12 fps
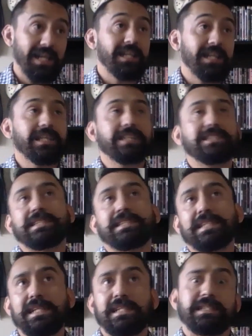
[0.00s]
Let's
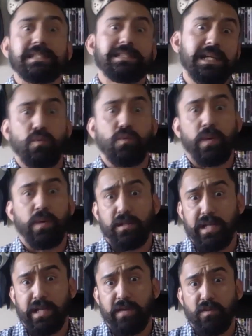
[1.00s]
take a quick look
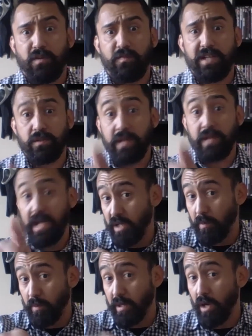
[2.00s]
at it real fast, okay? Here
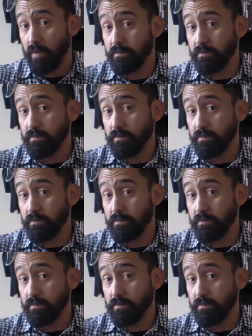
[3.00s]
we go.